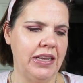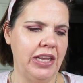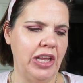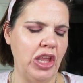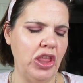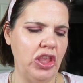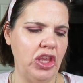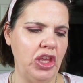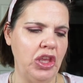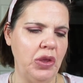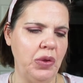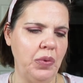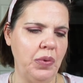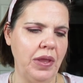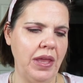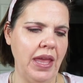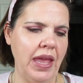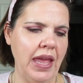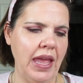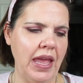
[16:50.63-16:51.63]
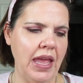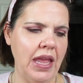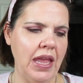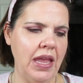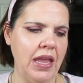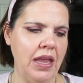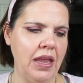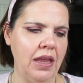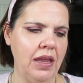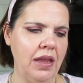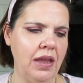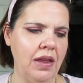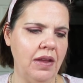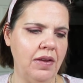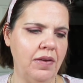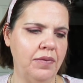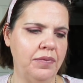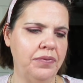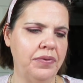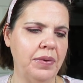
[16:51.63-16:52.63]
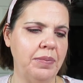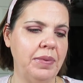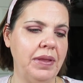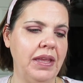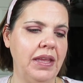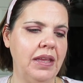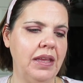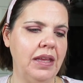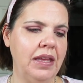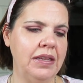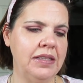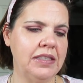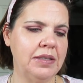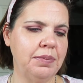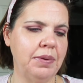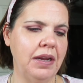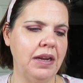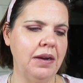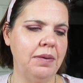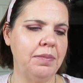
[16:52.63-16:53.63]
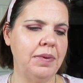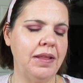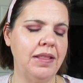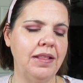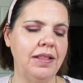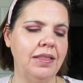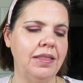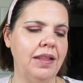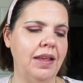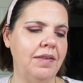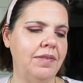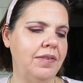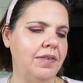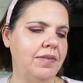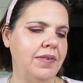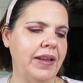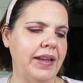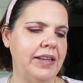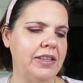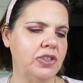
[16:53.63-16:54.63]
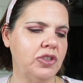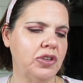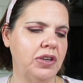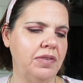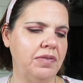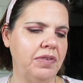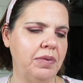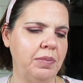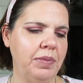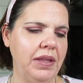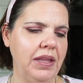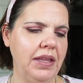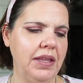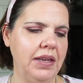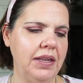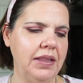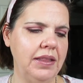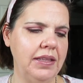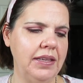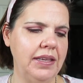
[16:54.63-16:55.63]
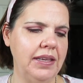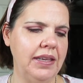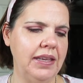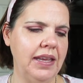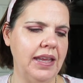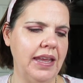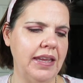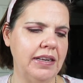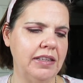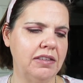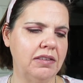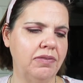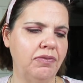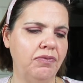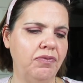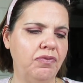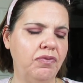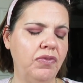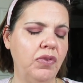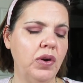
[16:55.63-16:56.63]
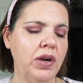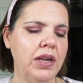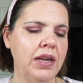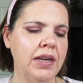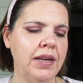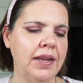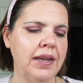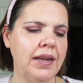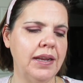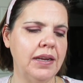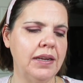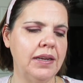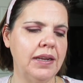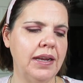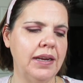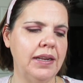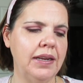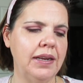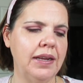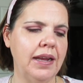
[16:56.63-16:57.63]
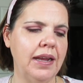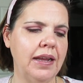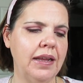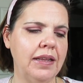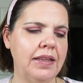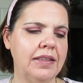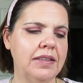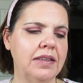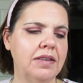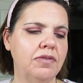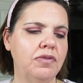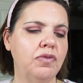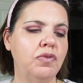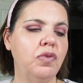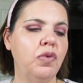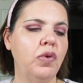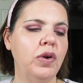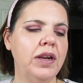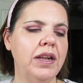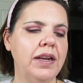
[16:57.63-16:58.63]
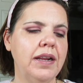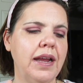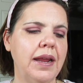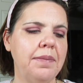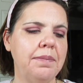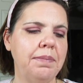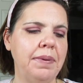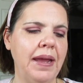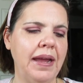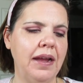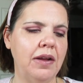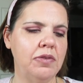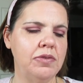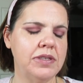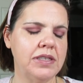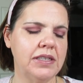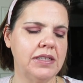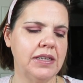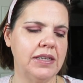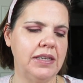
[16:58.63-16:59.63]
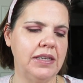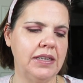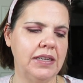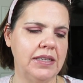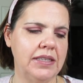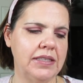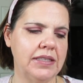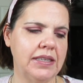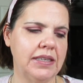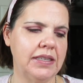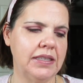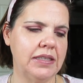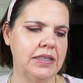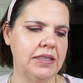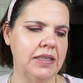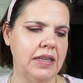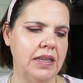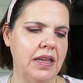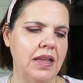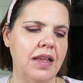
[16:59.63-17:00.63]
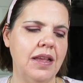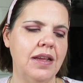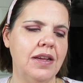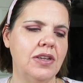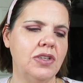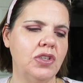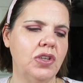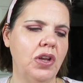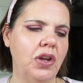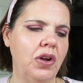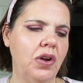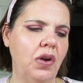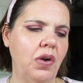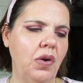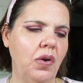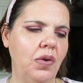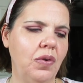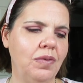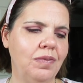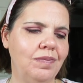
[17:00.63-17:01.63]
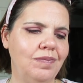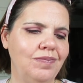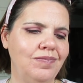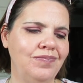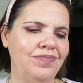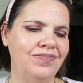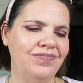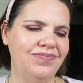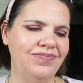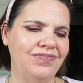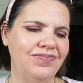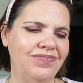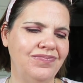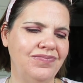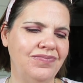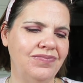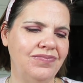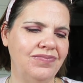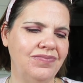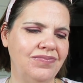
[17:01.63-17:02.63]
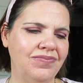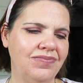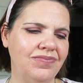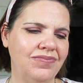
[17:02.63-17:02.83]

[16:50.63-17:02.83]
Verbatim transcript: in the UK, from inspired by the love of ice cream from Italy, and it's forty nine ninety nine. it's 49 pounds and 99 cents. So, um, oh,